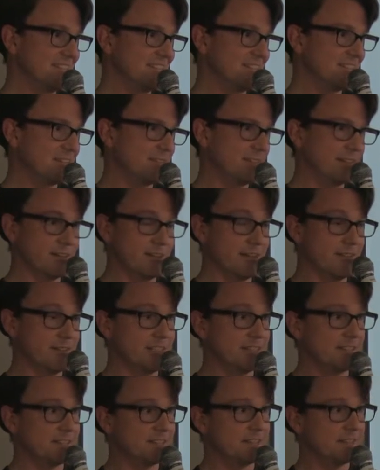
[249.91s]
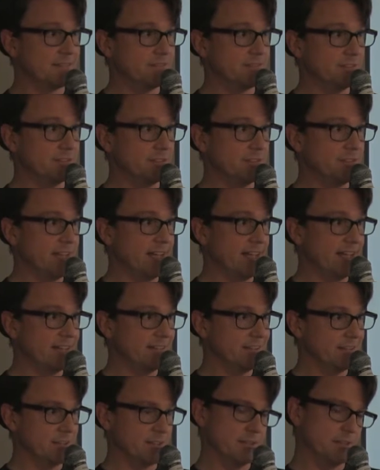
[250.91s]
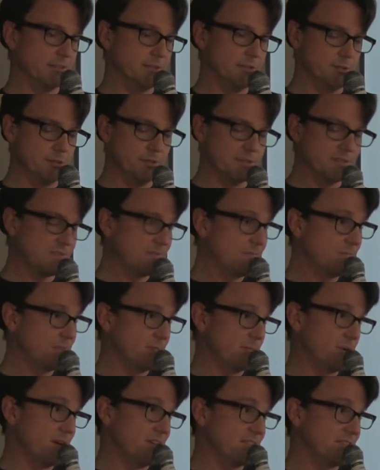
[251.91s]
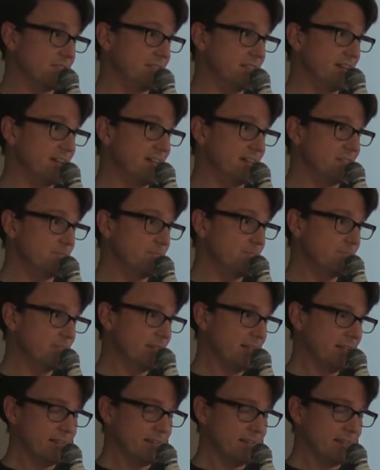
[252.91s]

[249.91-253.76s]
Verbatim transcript: So they don't have any incentive to do that. They're going to lose the price of the item,